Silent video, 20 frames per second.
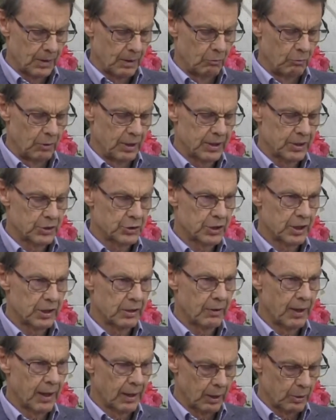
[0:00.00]

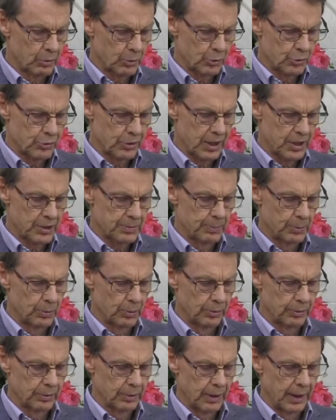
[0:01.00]
Reconsider our local
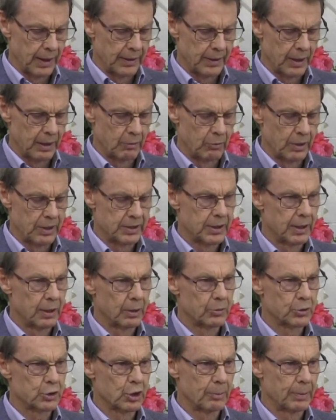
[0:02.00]
transport and our
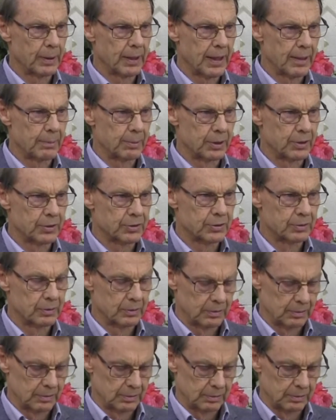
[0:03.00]
retail shopping habits.
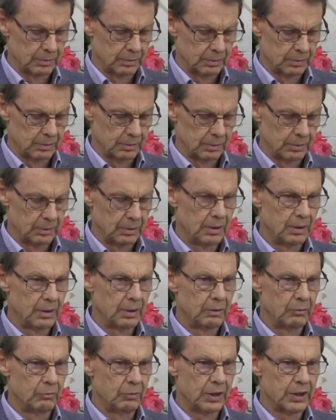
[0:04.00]

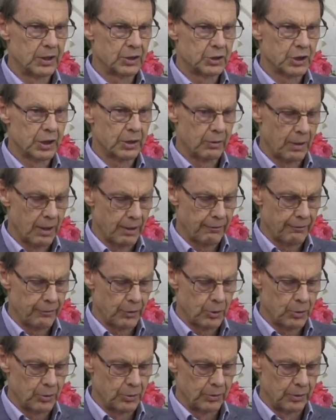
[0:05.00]
Reconsider our
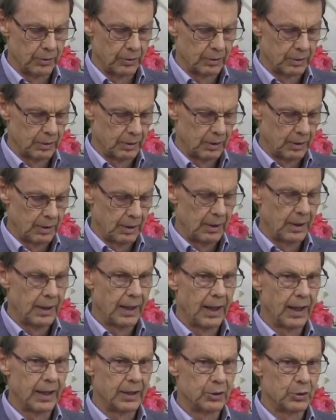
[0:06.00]
food,
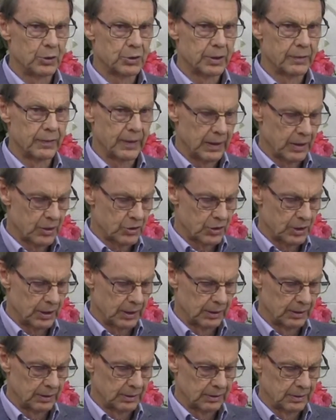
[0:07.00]
our use of
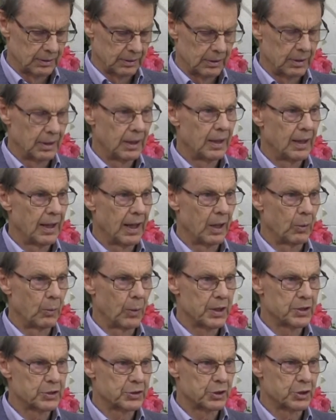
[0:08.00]
energy, our
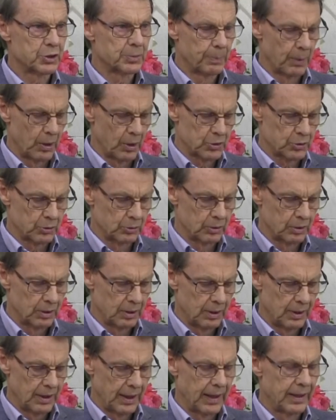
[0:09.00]
waste disposal,
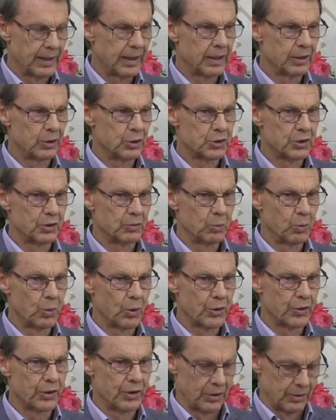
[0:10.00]
and our use of
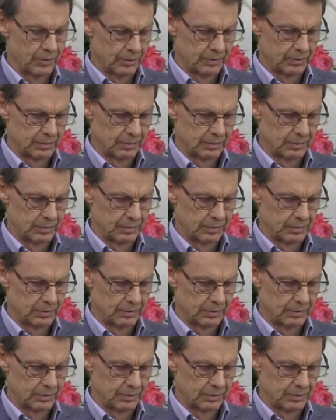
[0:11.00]
water.